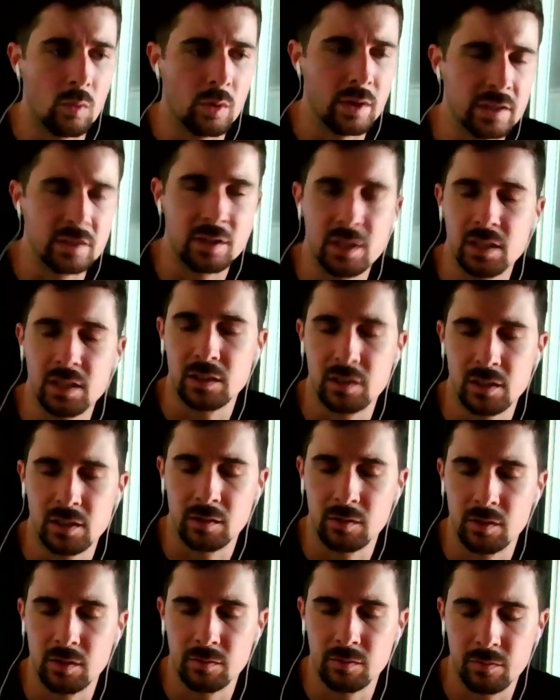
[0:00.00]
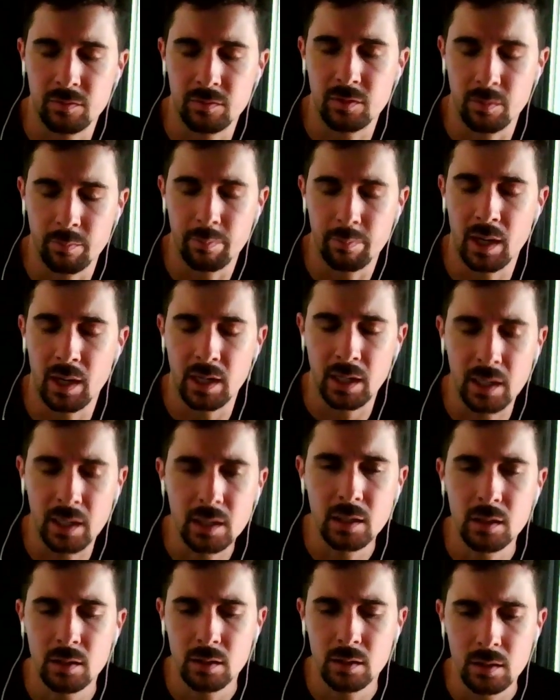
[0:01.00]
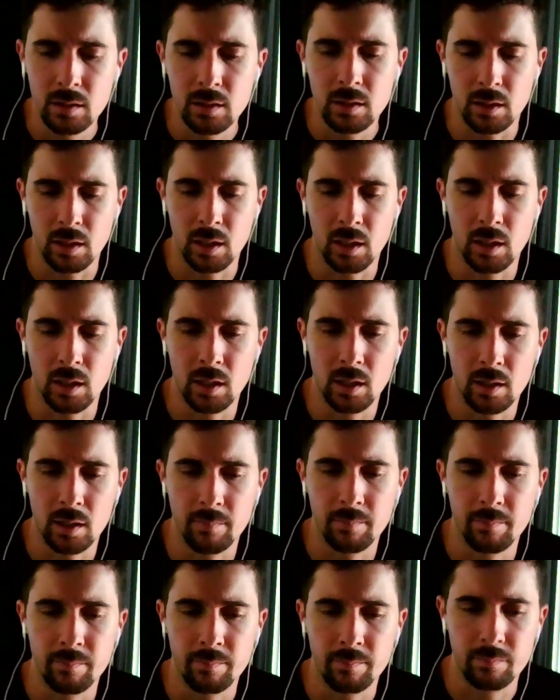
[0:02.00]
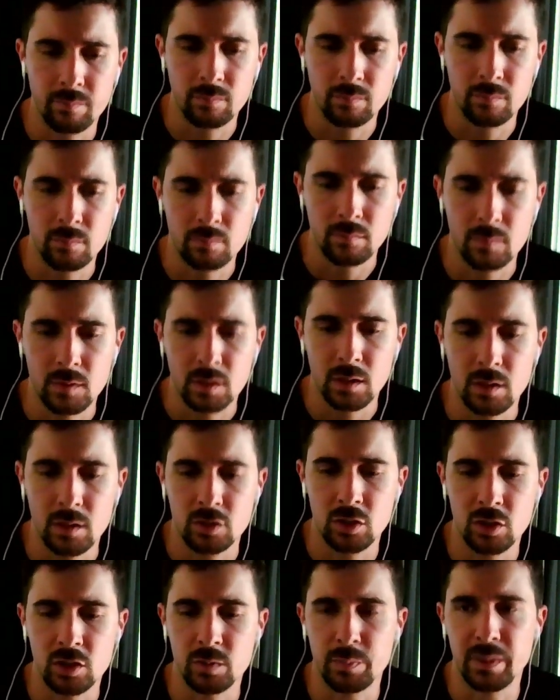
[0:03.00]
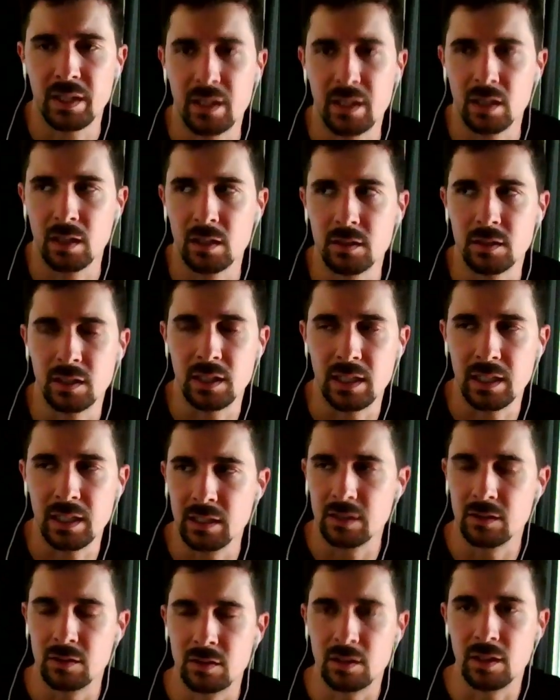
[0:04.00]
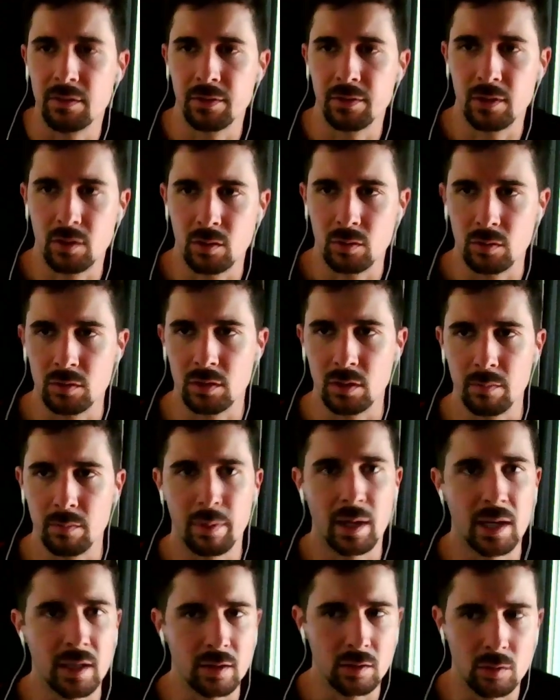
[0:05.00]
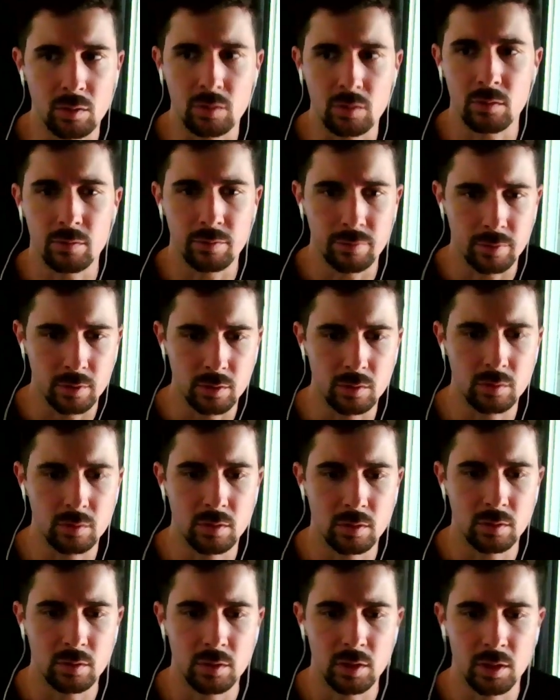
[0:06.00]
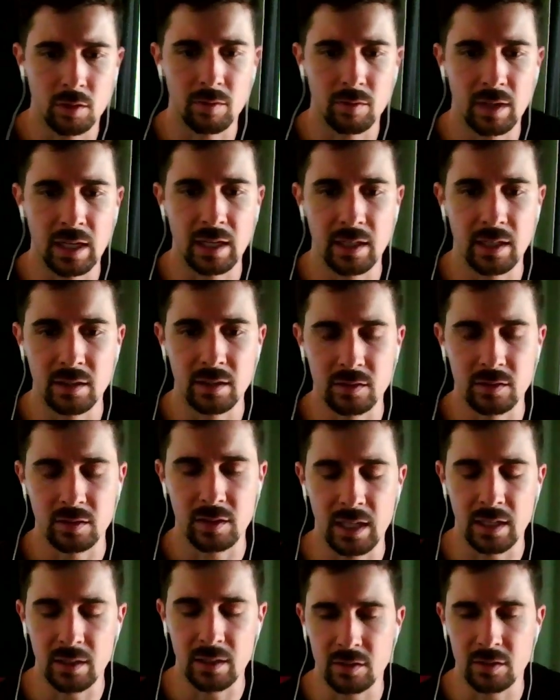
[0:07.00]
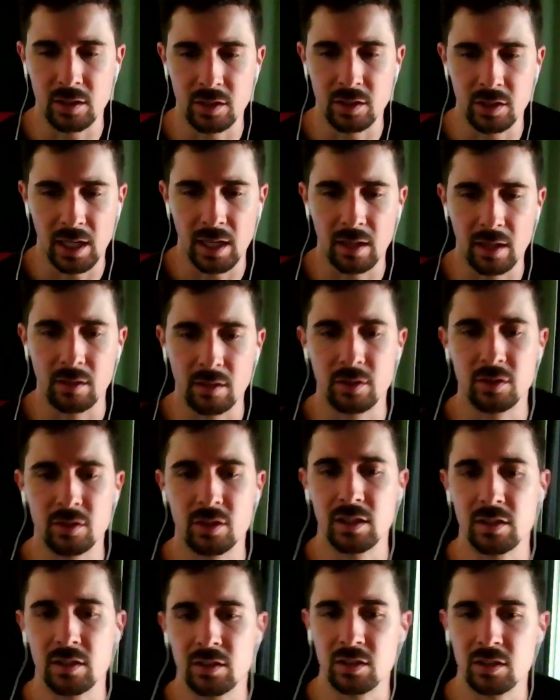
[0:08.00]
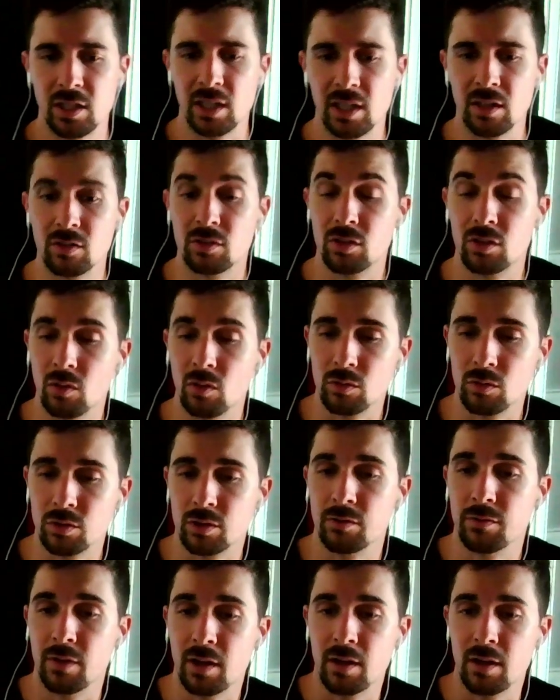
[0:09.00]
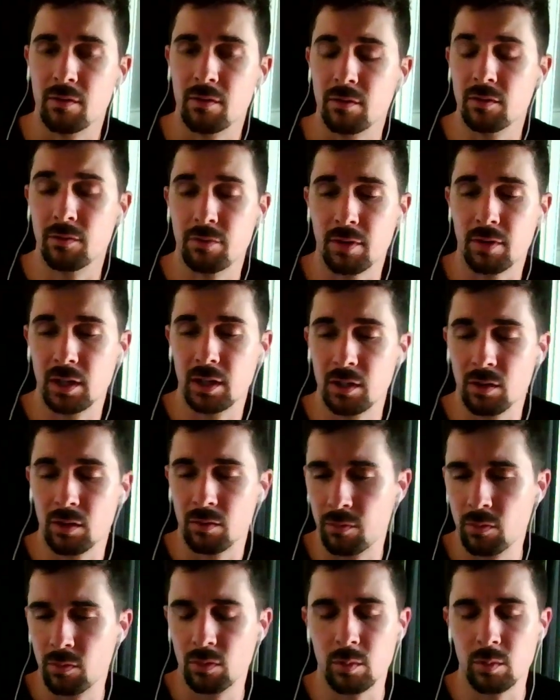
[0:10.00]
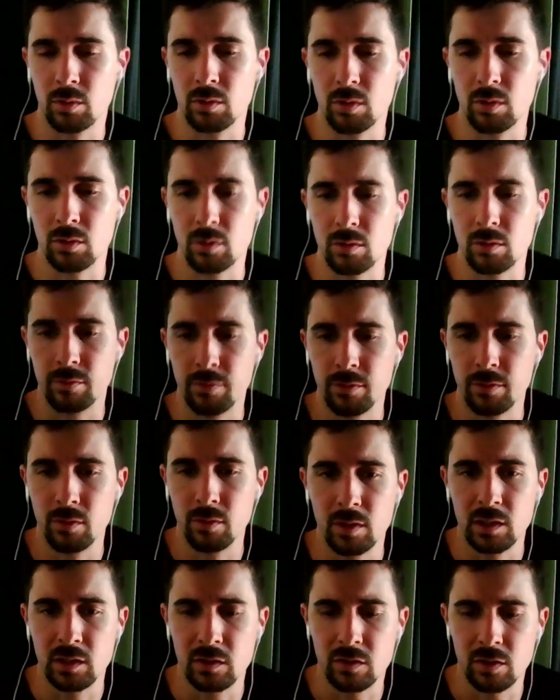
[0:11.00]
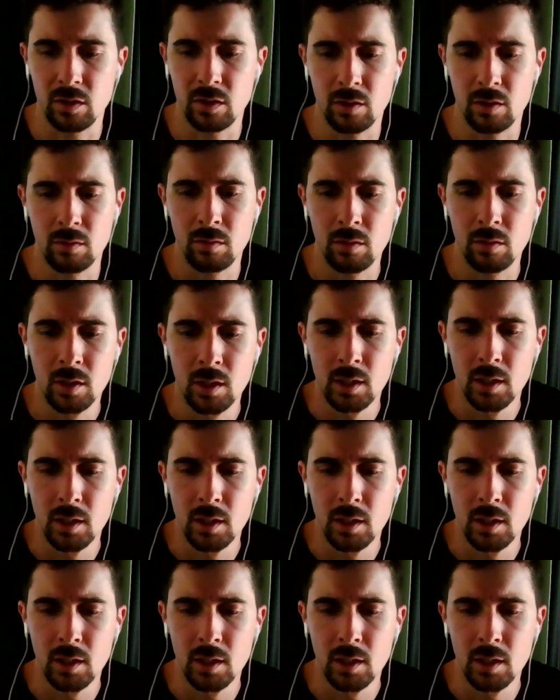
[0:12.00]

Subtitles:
is the incentive to buy, um, just because it is difficult to buy local food. That is the challenge. That is the challenge to also find affordable local food. And so